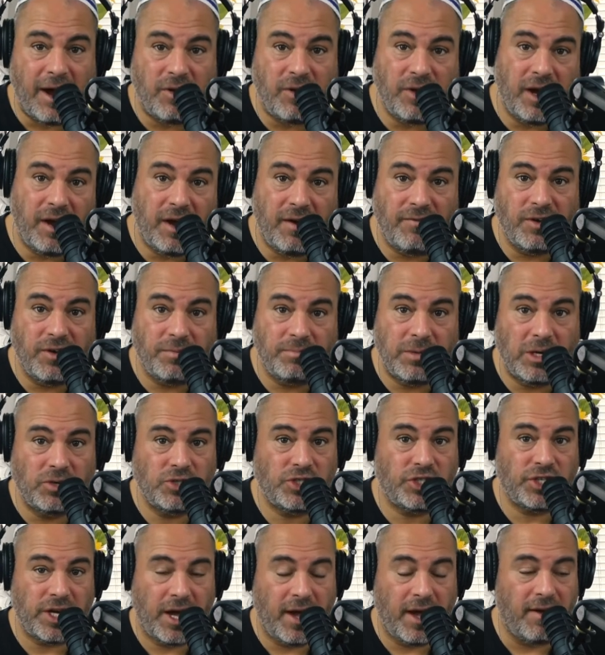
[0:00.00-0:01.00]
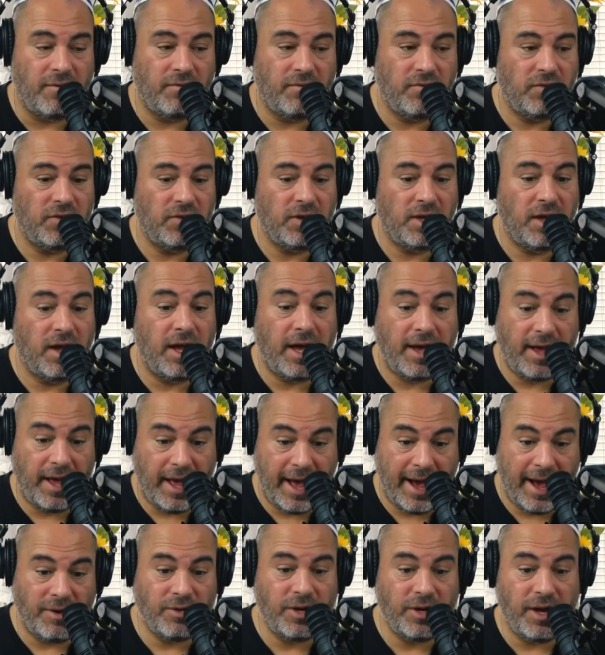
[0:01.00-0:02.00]
out of a moshav,
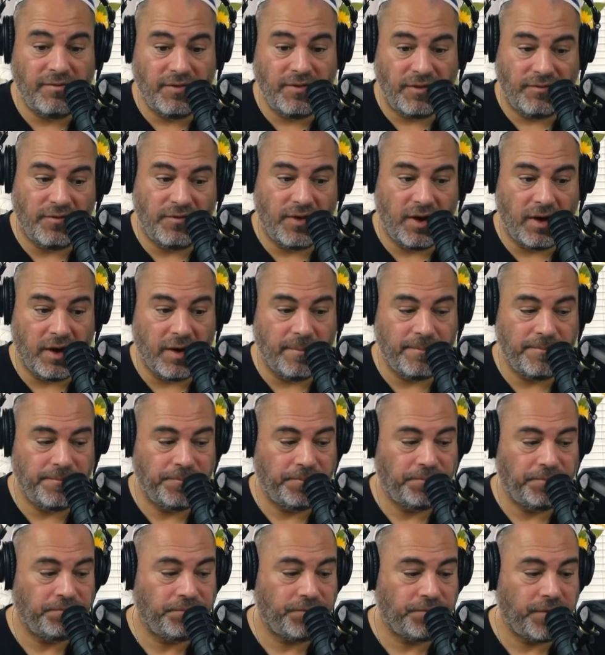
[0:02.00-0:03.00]
out of a farm,